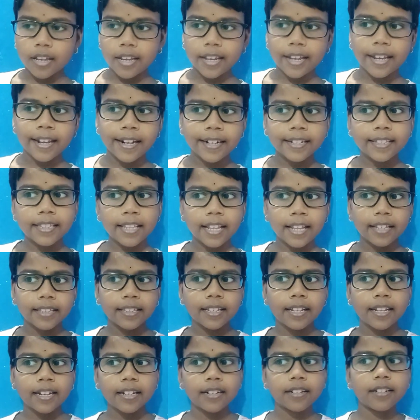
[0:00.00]
eighth, and
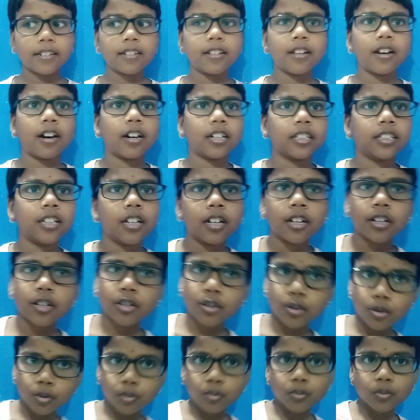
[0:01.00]
then the other
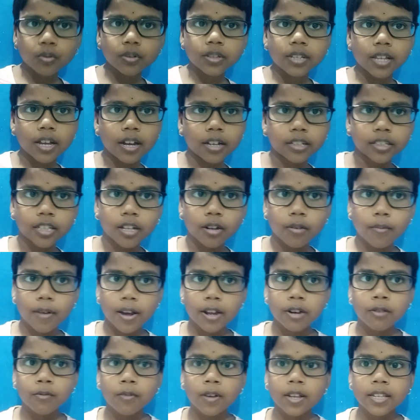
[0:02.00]
two. The other
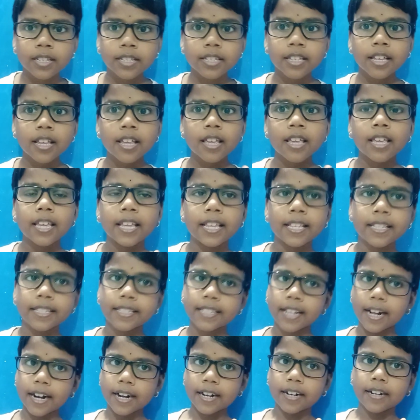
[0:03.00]
one was
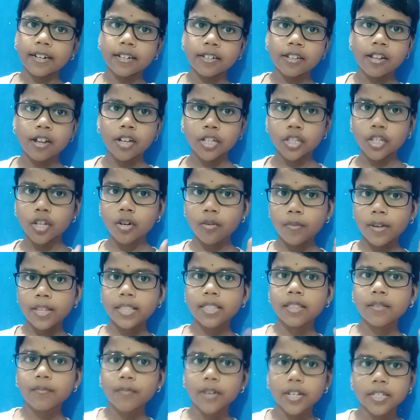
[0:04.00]
inside. The other
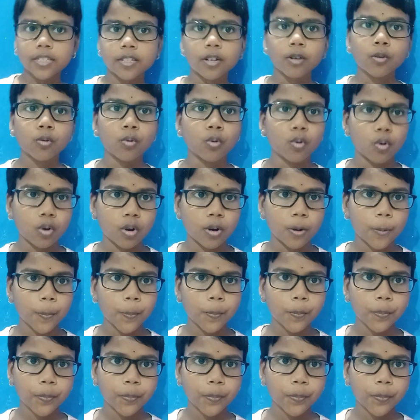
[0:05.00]
one was the cook.